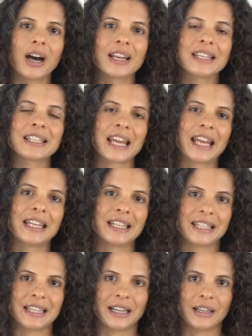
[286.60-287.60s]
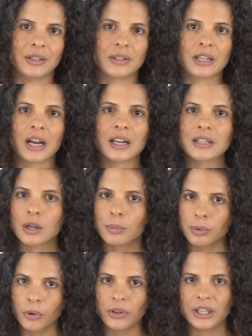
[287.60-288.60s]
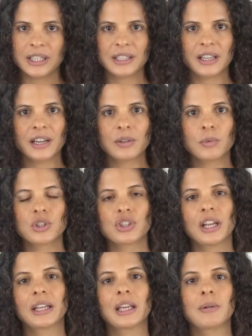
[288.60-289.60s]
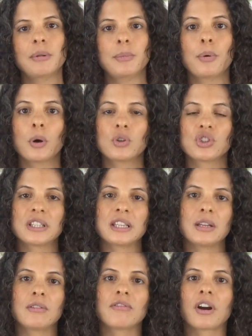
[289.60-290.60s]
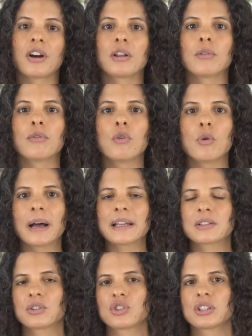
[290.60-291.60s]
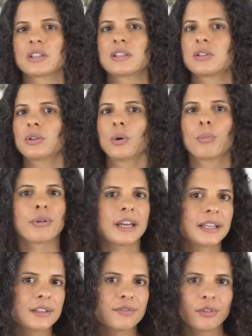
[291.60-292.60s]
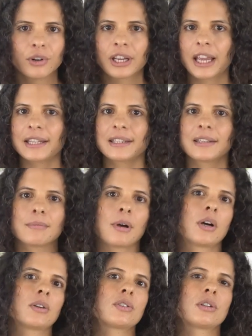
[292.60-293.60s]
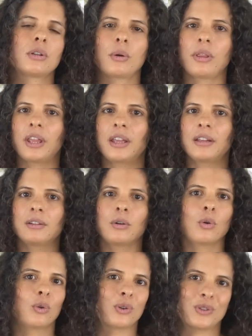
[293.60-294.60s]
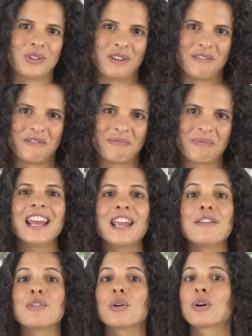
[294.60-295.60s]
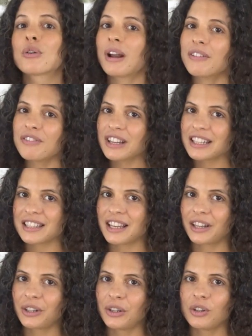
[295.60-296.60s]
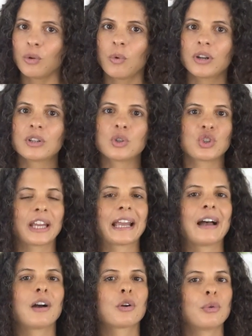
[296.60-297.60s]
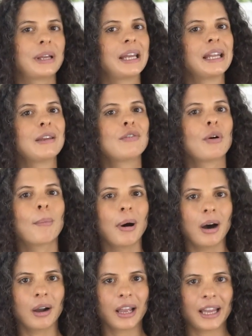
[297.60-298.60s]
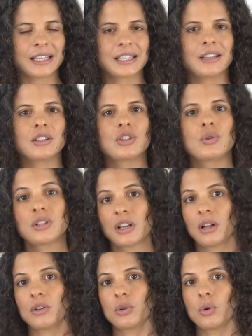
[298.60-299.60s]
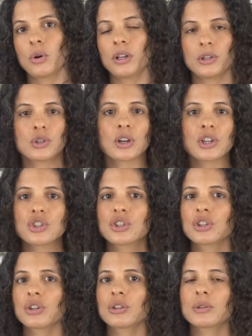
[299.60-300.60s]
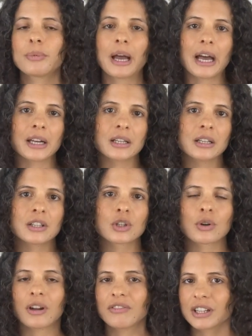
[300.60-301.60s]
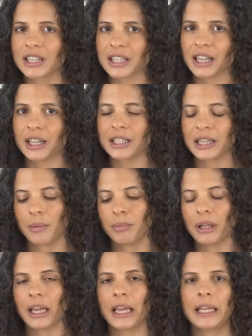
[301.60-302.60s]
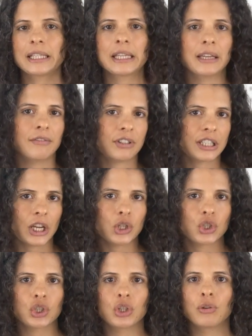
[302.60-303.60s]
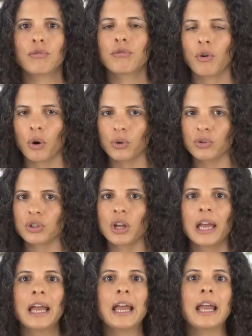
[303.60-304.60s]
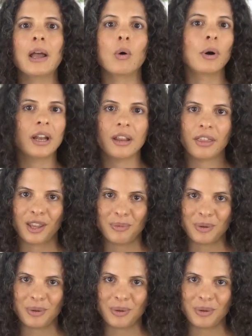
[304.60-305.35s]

artists and designers. Artists upload their design, which then can be purchased in a variety of formats, such as, you know, prints, phone cases, mugs, clothing, all those stuff. If you're a graphic designer, you'll want to check out Creative Market to sell your illustrations, patterns, graphic design templates, invitation, fonts, or anything in